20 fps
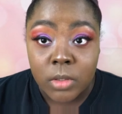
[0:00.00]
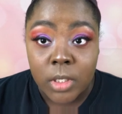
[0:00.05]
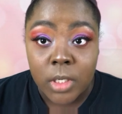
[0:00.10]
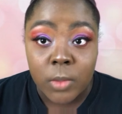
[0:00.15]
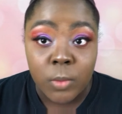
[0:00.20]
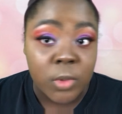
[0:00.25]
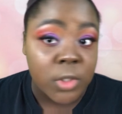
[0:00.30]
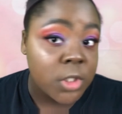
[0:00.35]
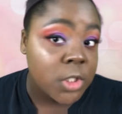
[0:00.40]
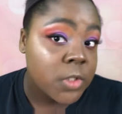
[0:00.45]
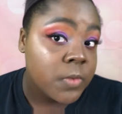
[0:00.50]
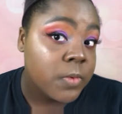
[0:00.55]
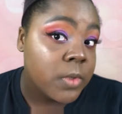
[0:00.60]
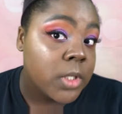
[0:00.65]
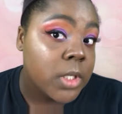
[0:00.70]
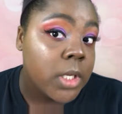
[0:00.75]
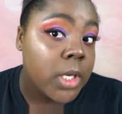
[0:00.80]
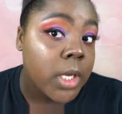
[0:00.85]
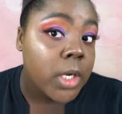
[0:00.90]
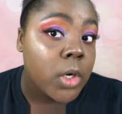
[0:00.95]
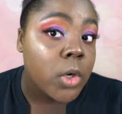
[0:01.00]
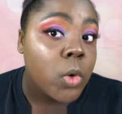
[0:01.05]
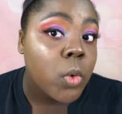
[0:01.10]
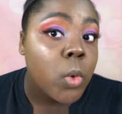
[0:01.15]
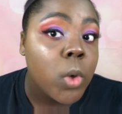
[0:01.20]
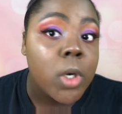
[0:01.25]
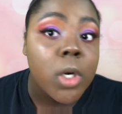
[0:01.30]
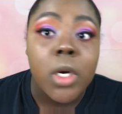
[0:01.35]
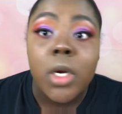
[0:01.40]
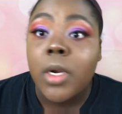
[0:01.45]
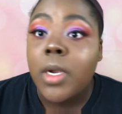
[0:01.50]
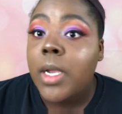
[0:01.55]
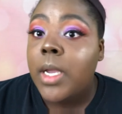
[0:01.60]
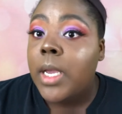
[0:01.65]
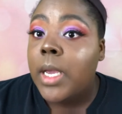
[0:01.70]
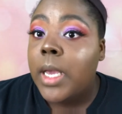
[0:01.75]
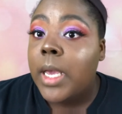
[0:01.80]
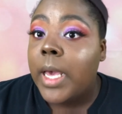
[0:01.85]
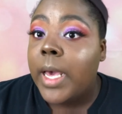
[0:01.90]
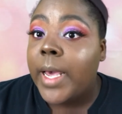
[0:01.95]
did was just for the inner corner,
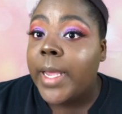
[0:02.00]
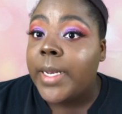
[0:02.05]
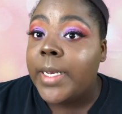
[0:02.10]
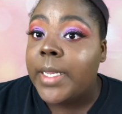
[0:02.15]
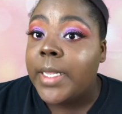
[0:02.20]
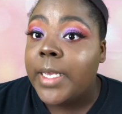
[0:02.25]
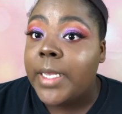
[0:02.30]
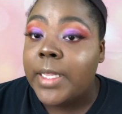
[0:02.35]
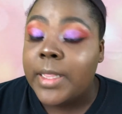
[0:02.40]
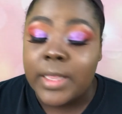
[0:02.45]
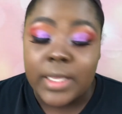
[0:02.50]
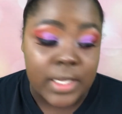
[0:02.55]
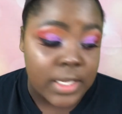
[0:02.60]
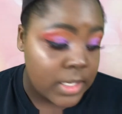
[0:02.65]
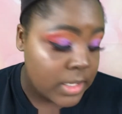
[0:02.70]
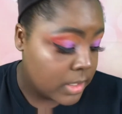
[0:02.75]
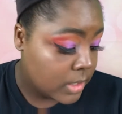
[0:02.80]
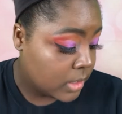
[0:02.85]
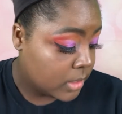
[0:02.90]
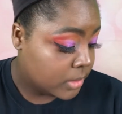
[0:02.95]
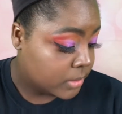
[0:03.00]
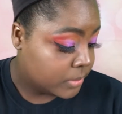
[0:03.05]
I did the